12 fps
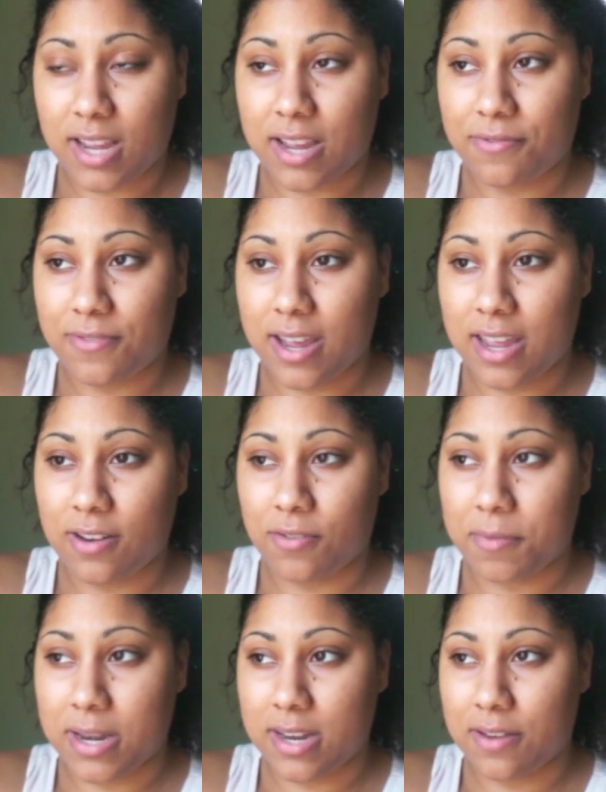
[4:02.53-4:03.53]
I find
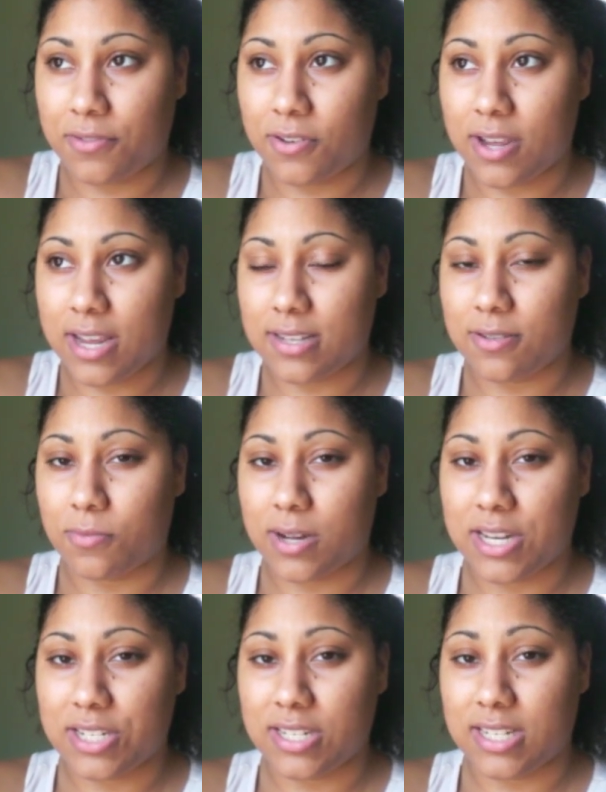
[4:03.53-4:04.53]
when my nephew had to
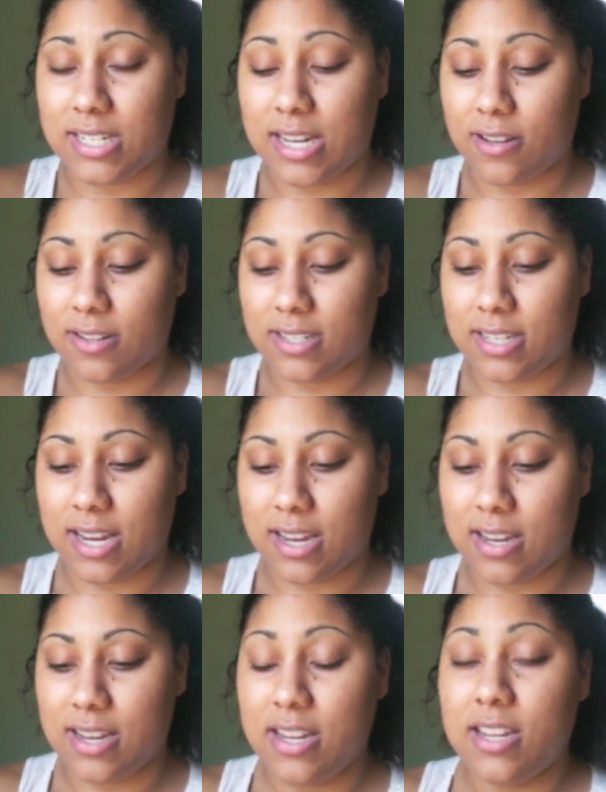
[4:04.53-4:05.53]
wash and detangle his
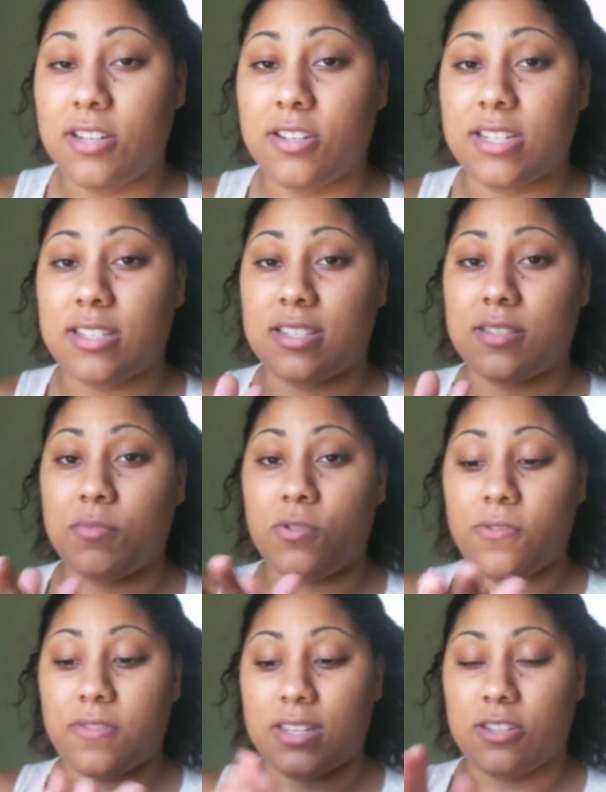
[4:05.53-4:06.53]
hair, you just
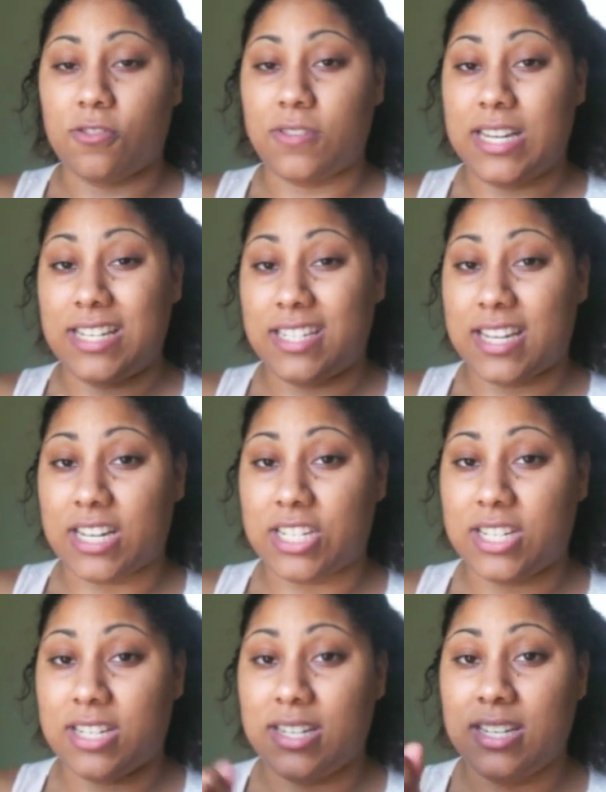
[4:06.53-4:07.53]
smooth this through each
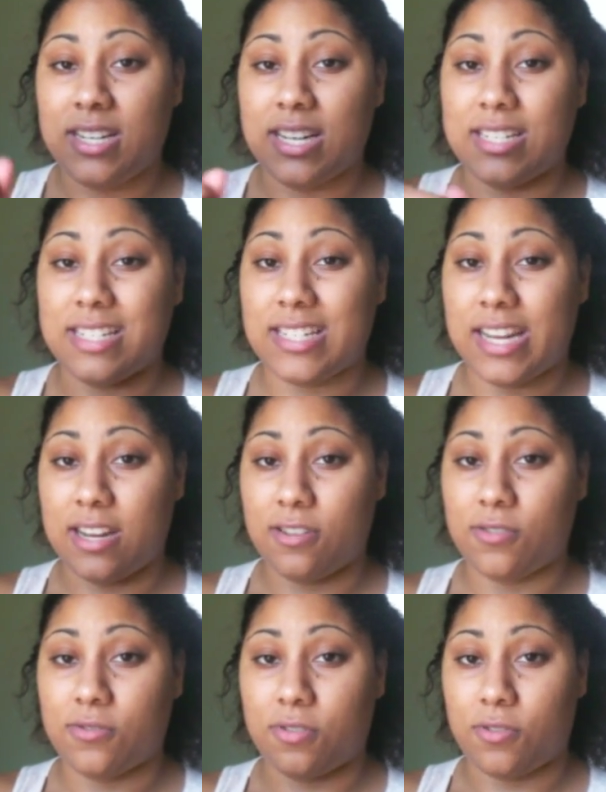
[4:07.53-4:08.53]
section and
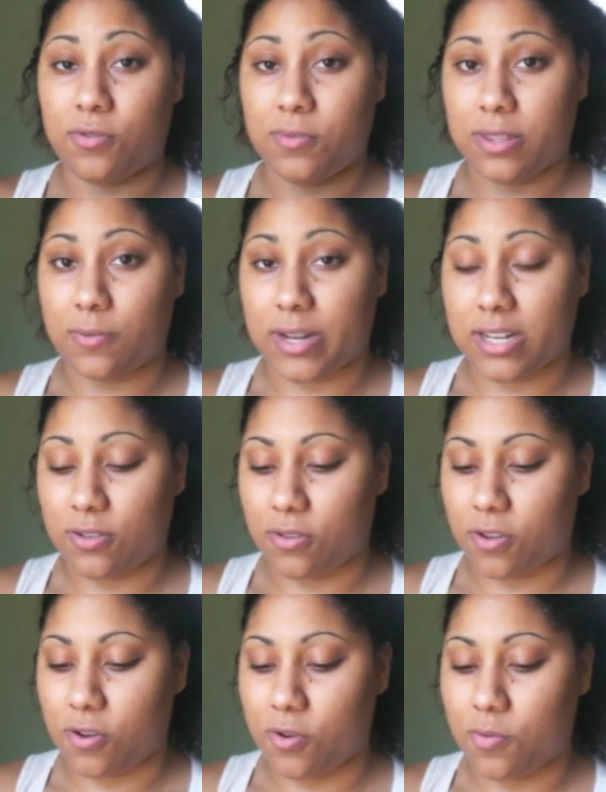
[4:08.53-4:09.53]
detangle through with a wide
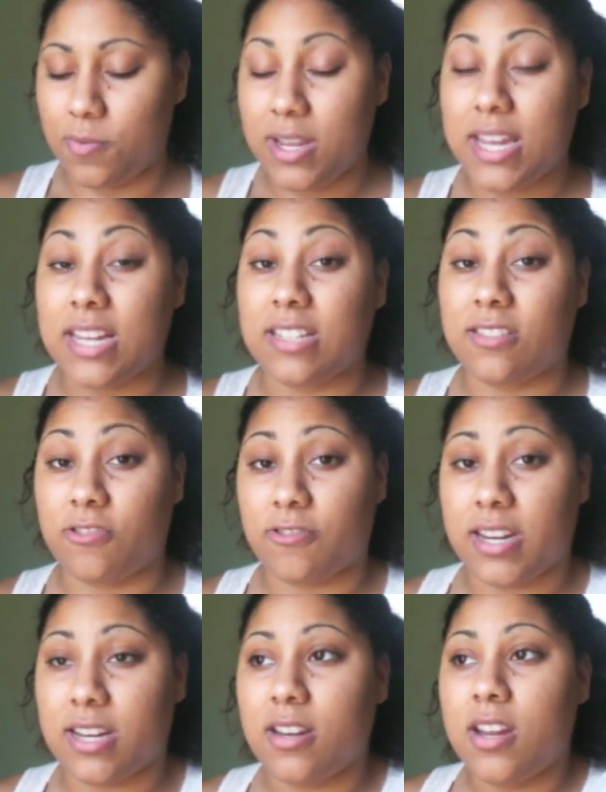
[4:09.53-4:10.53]
tooth comb. It's
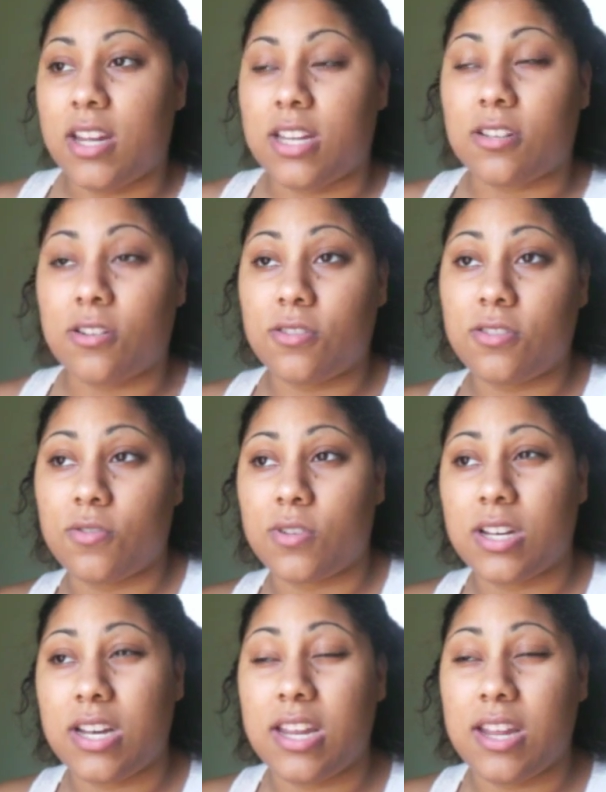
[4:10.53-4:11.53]
great. It's also
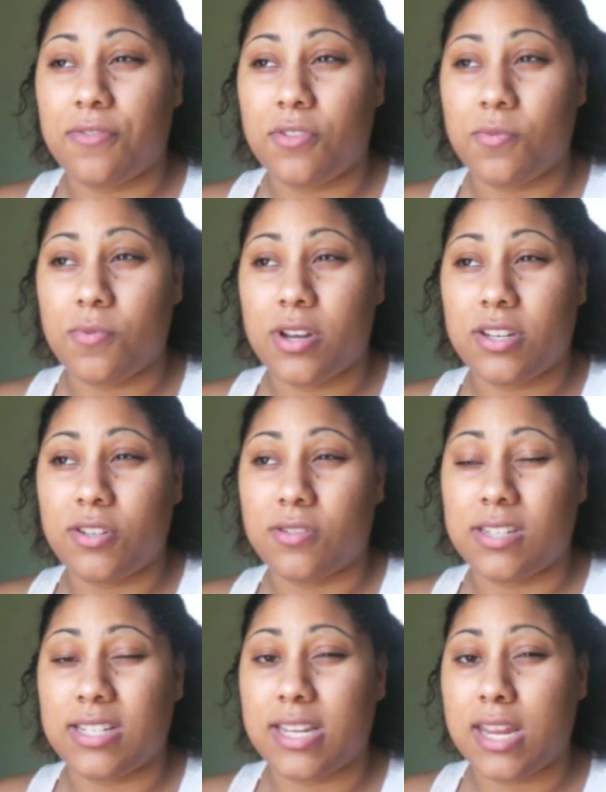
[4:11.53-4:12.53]
good if you want to
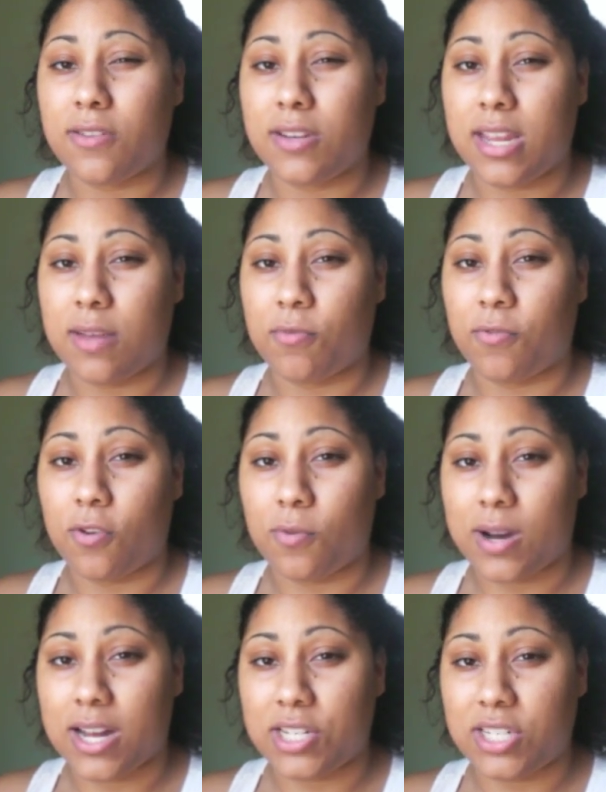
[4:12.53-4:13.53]
detangle your hair before
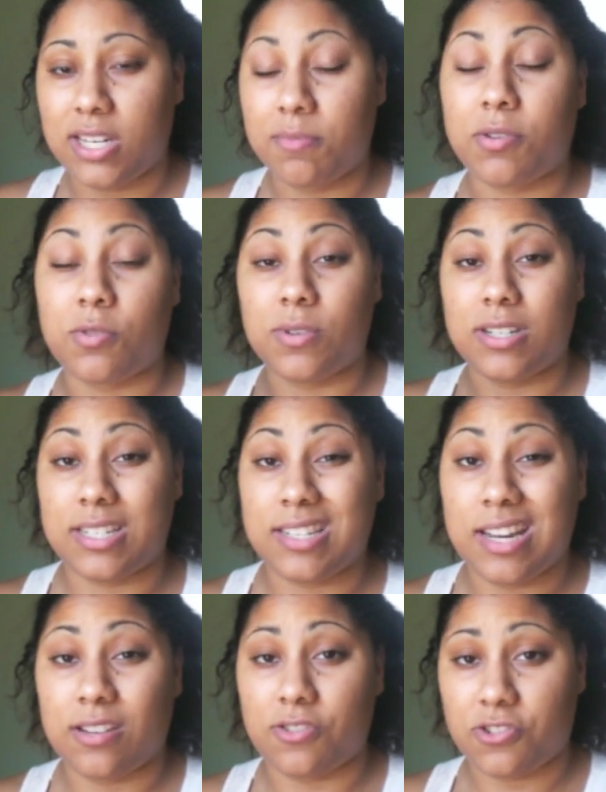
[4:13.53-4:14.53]
washing, but you want to
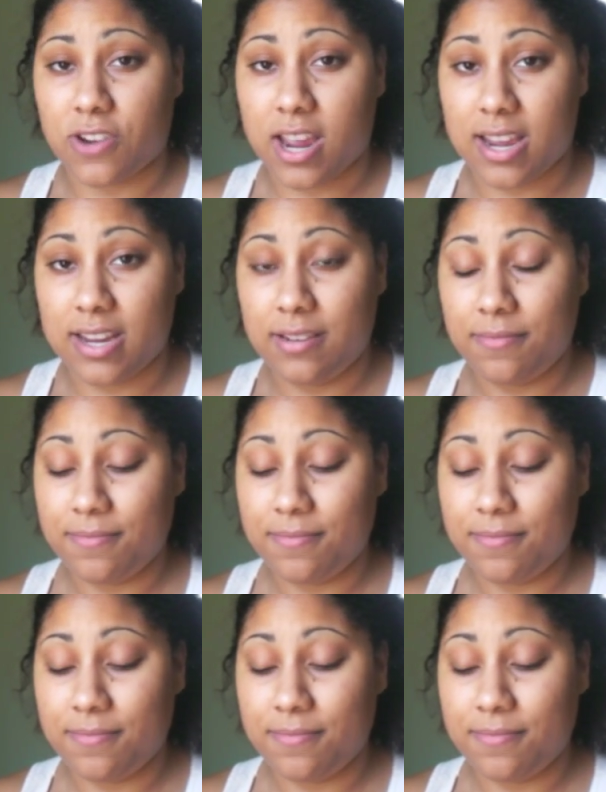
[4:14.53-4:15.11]
detangle dry.